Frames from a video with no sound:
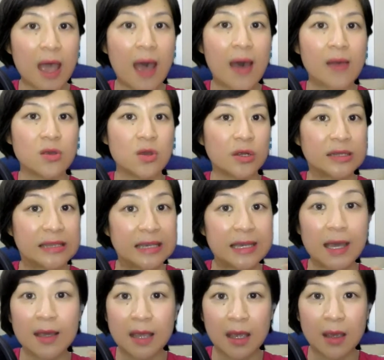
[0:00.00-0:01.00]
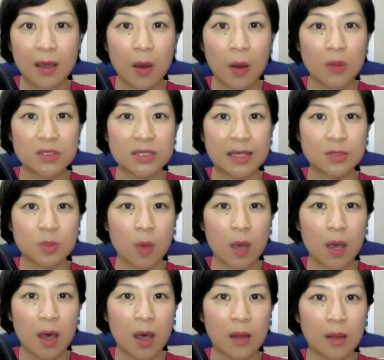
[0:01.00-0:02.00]
and your DNA codes as
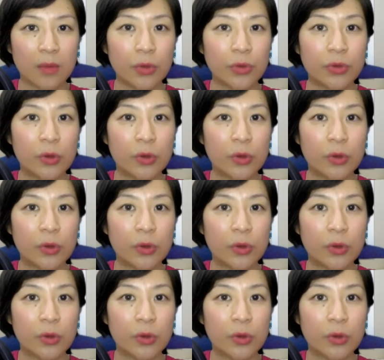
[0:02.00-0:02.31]
well,